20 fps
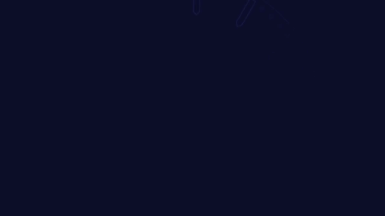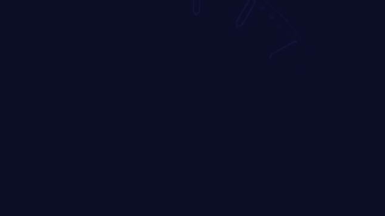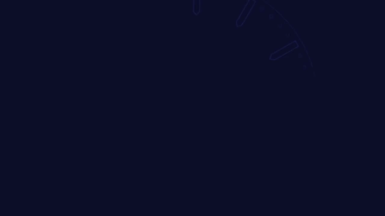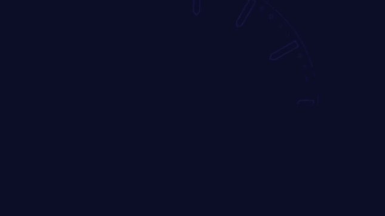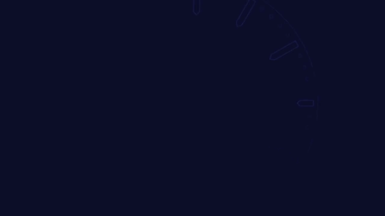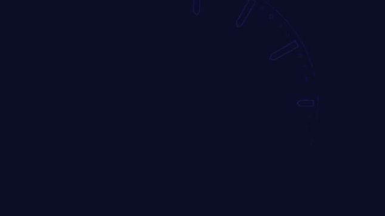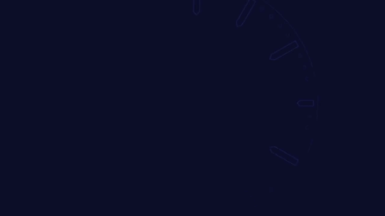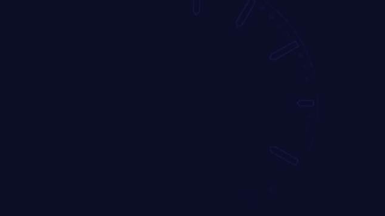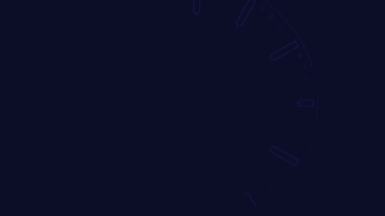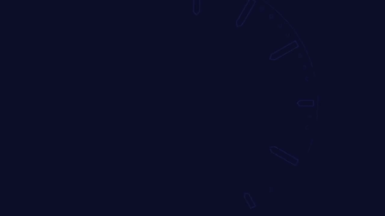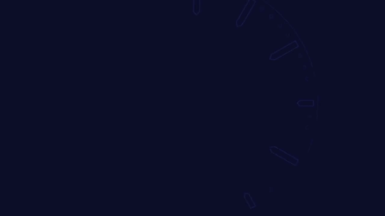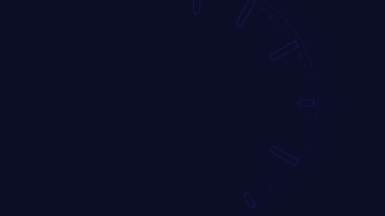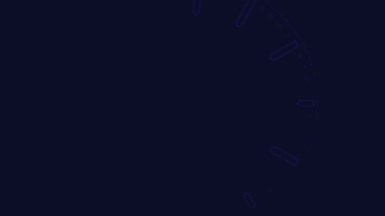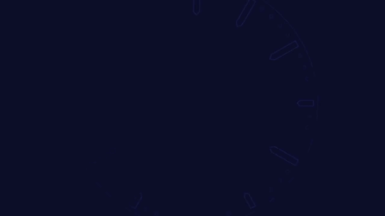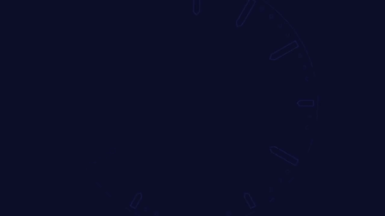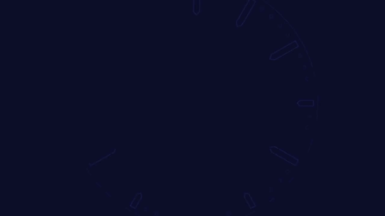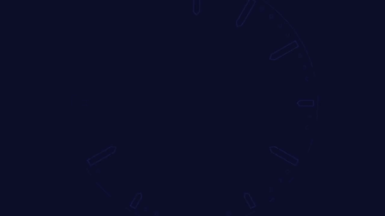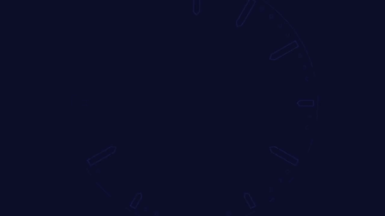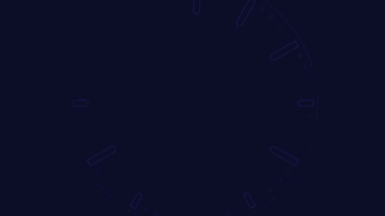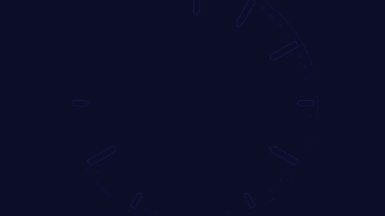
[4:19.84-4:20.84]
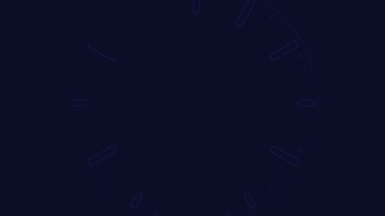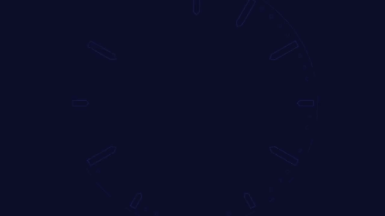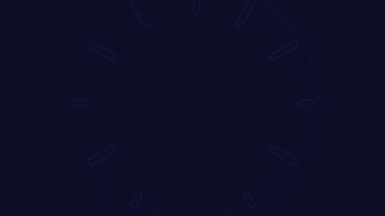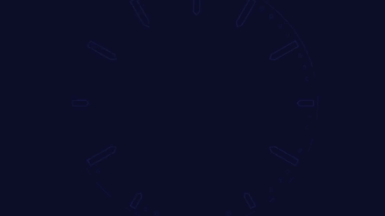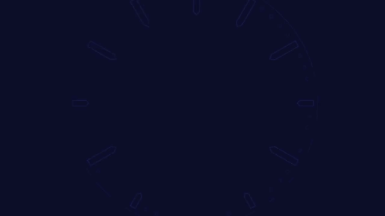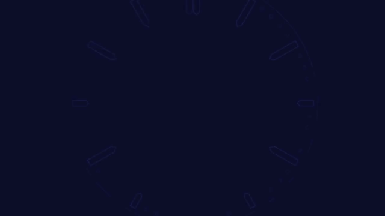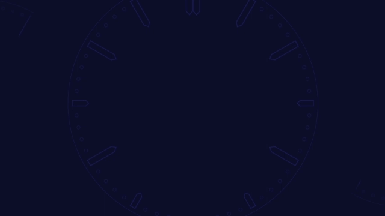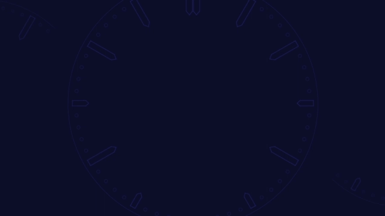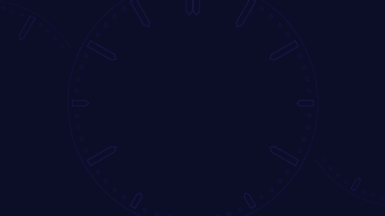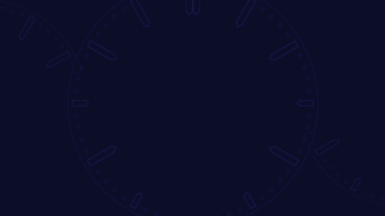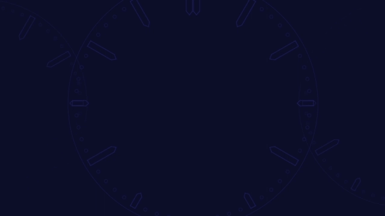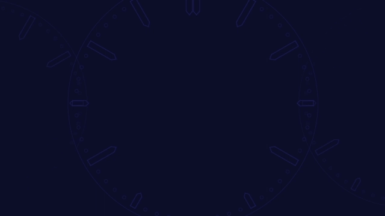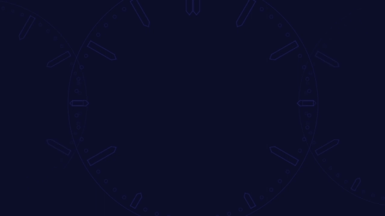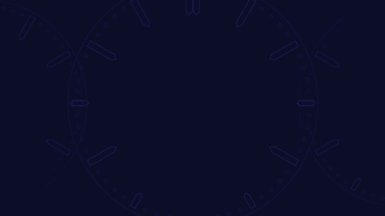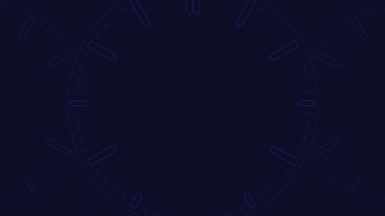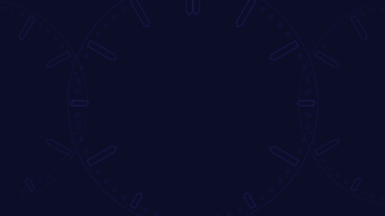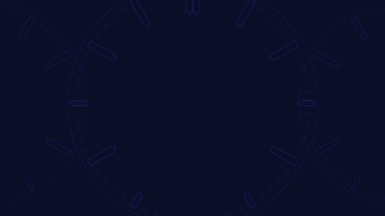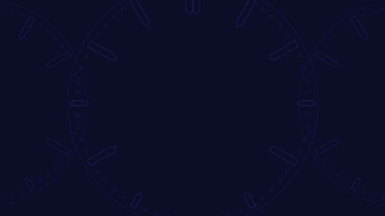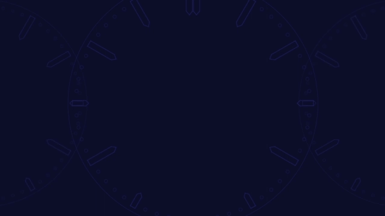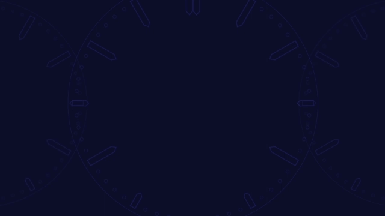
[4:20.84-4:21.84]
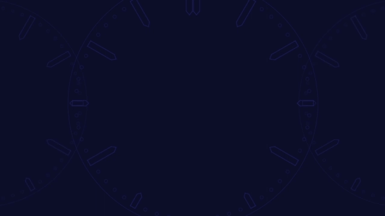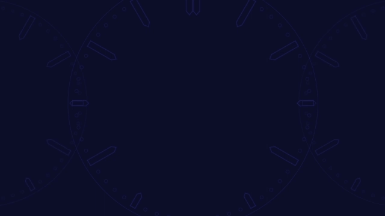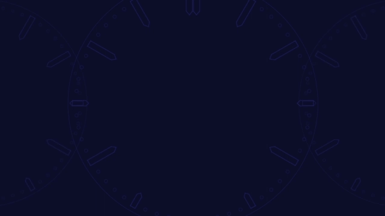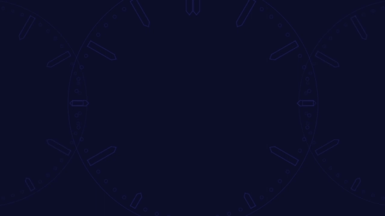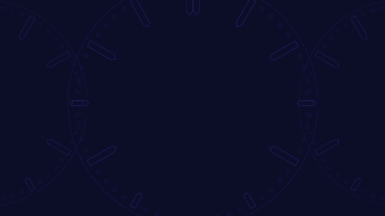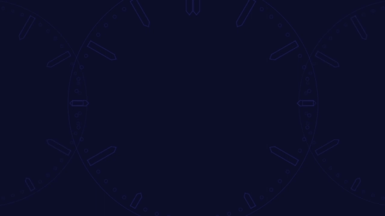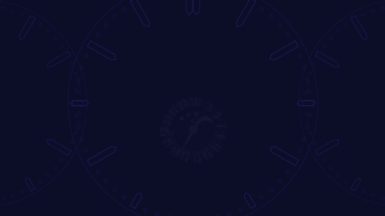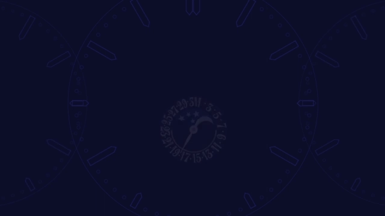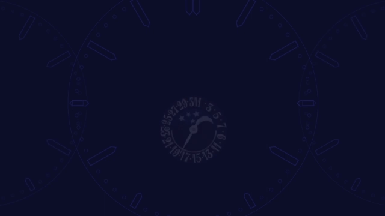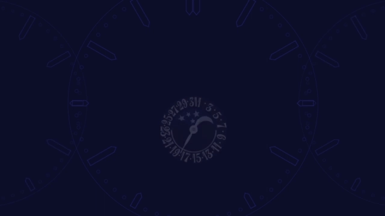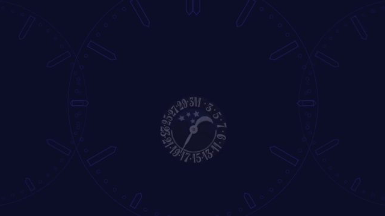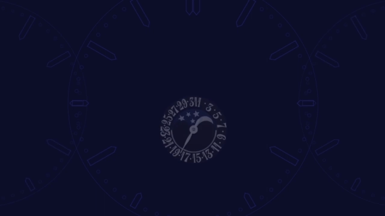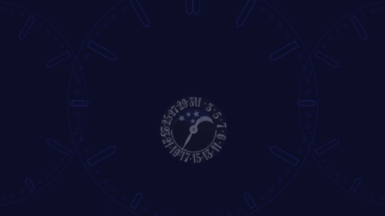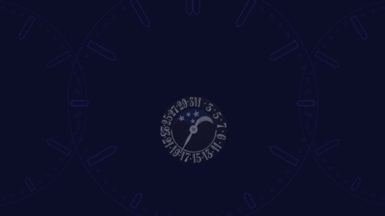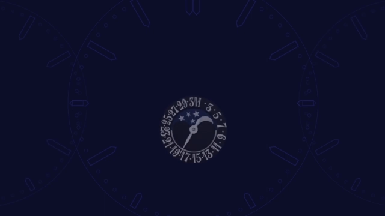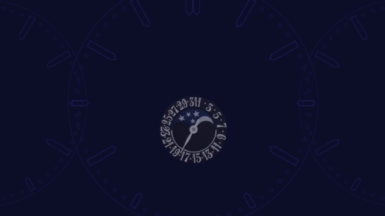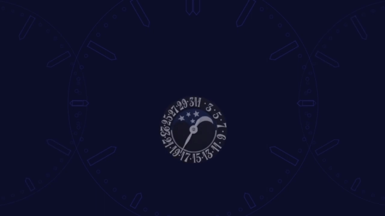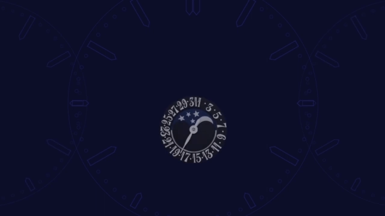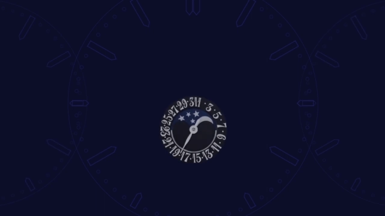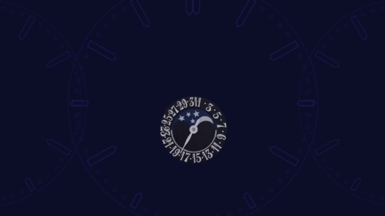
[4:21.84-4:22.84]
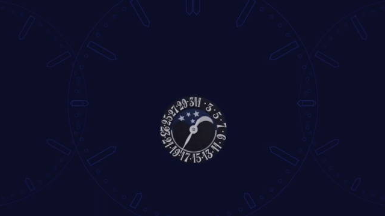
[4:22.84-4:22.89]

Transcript: Nobody's mouth can be seen.